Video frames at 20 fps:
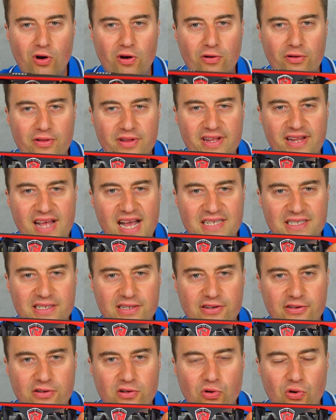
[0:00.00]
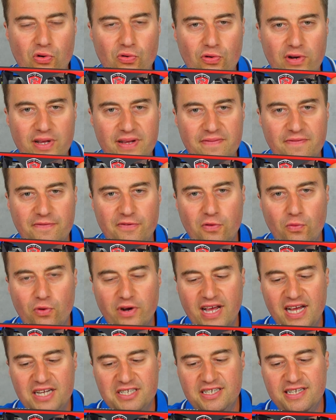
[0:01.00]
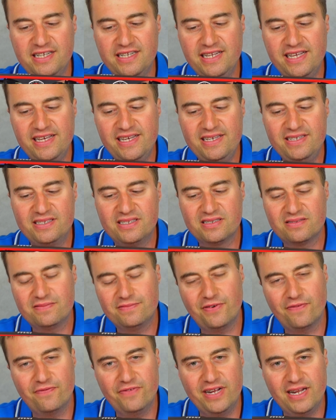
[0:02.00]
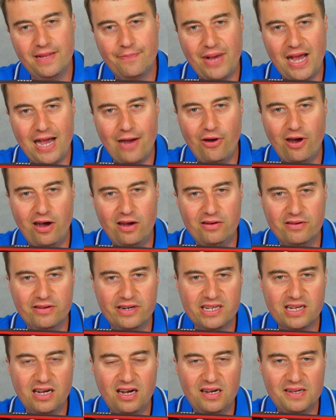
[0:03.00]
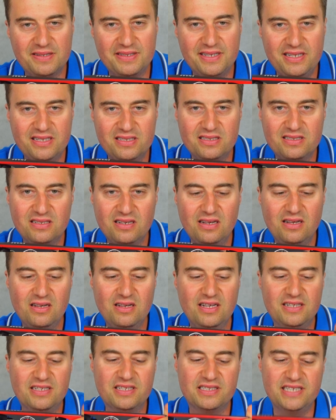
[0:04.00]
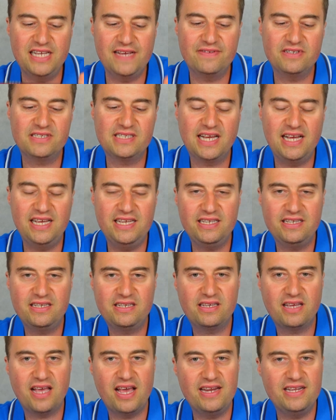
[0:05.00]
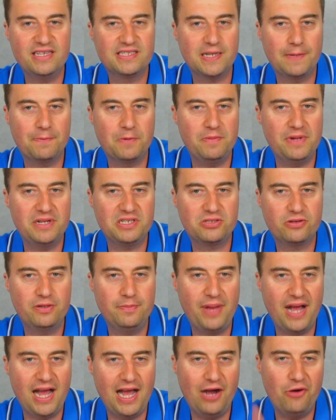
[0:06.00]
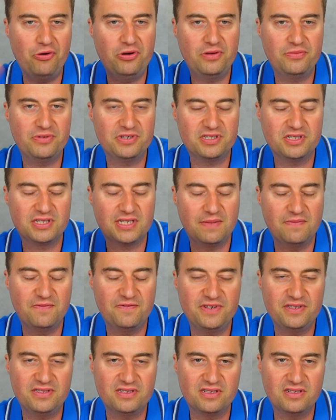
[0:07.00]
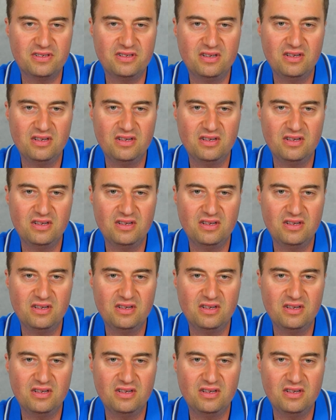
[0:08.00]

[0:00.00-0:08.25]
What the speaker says: than adequate cooling for what it actually needs. It's not really a power-hungry card, this. It doesn't even take any supplementary power, which is something to...